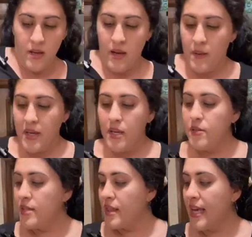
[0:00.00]
I'm going to
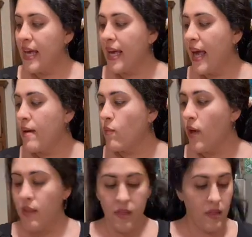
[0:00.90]
use the thing it came
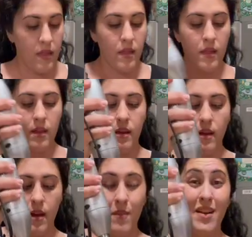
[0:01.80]
with.
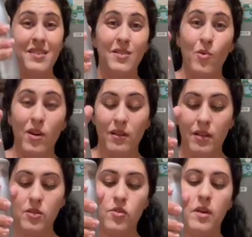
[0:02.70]
And I bet it's going to work like
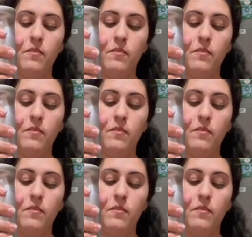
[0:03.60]
a dream.